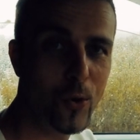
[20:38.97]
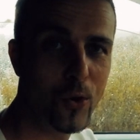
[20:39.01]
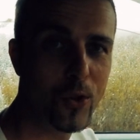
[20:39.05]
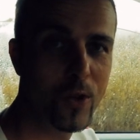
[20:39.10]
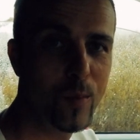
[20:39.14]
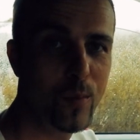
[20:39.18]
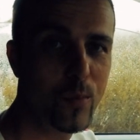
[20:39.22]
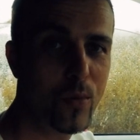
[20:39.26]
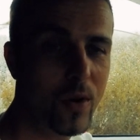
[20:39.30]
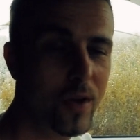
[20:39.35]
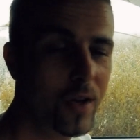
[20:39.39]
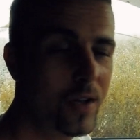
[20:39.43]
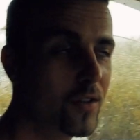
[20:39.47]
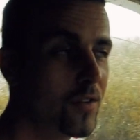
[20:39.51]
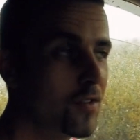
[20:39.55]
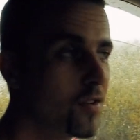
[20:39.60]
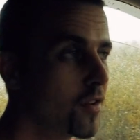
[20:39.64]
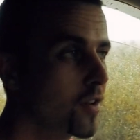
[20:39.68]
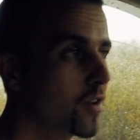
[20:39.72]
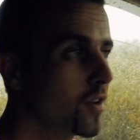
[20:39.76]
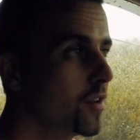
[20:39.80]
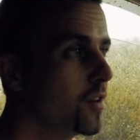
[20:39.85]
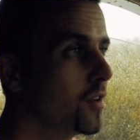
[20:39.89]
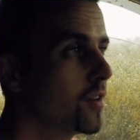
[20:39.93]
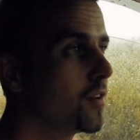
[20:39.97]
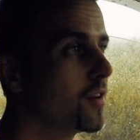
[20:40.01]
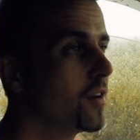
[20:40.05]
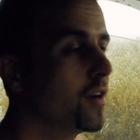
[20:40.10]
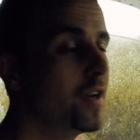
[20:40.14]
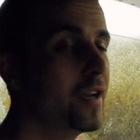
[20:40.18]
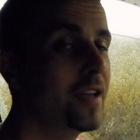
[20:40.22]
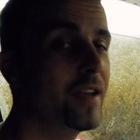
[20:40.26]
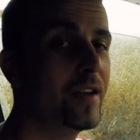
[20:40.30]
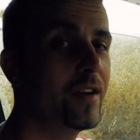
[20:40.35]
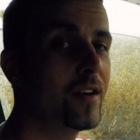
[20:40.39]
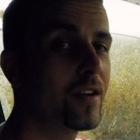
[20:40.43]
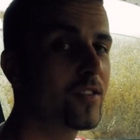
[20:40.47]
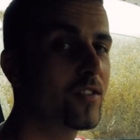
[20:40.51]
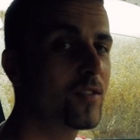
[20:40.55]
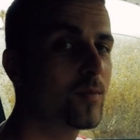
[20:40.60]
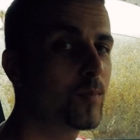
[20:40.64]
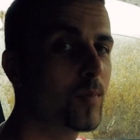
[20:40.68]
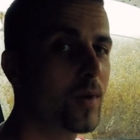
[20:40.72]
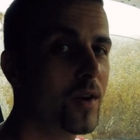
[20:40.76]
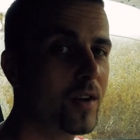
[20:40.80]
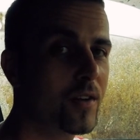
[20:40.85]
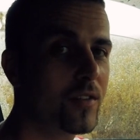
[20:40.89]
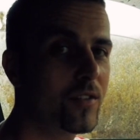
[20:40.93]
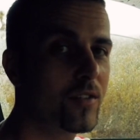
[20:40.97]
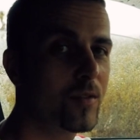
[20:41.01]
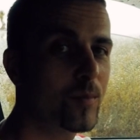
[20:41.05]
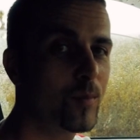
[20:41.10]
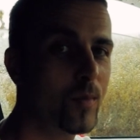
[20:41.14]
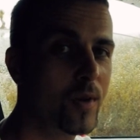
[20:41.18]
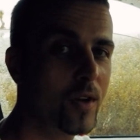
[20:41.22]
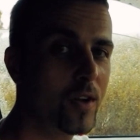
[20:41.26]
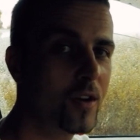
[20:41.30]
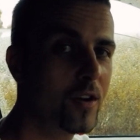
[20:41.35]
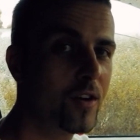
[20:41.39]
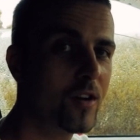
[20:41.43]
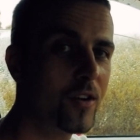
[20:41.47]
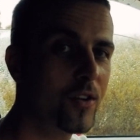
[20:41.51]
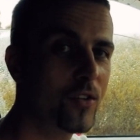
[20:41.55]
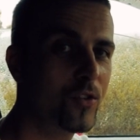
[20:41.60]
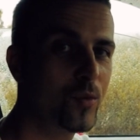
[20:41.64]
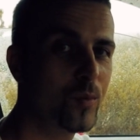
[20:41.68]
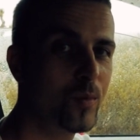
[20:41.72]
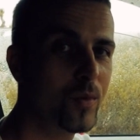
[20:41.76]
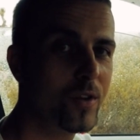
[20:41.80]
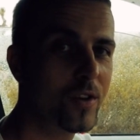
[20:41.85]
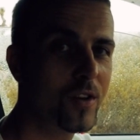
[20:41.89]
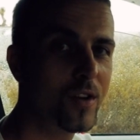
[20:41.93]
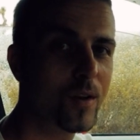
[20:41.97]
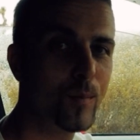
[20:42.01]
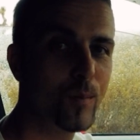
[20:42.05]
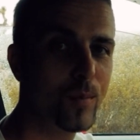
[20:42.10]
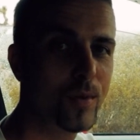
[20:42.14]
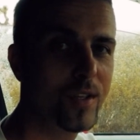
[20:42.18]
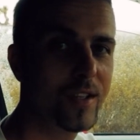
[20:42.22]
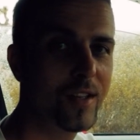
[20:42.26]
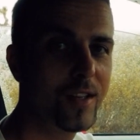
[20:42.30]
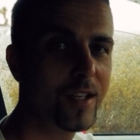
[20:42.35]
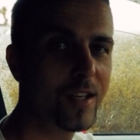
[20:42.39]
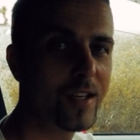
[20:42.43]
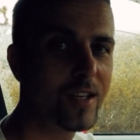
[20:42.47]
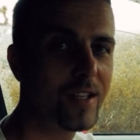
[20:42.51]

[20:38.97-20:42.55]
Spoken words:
on the bright side, I expect my car to be completely